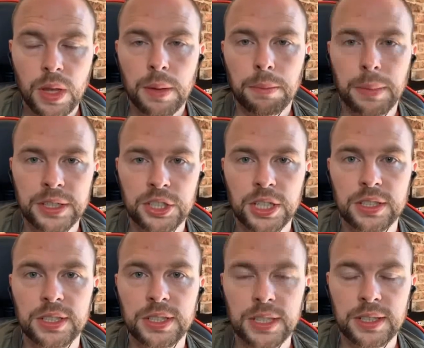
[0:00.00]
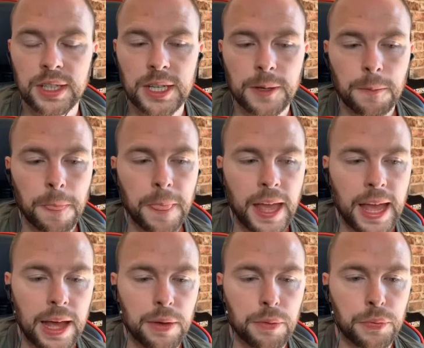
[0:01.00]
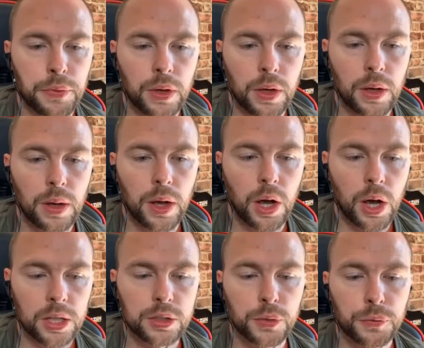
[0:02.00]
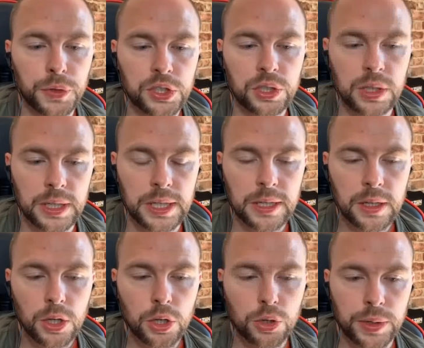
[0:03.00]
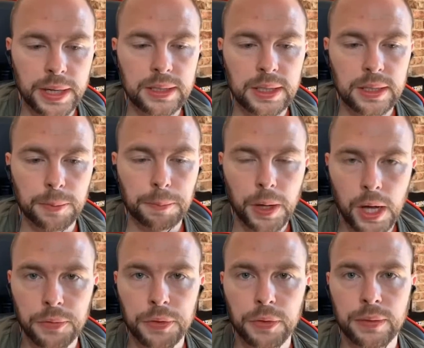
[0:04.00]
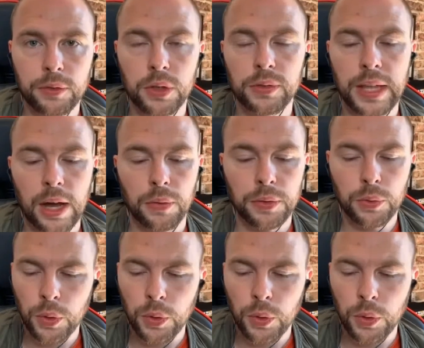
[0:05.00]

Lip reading: Manchester City have artificially created the path that they've got now.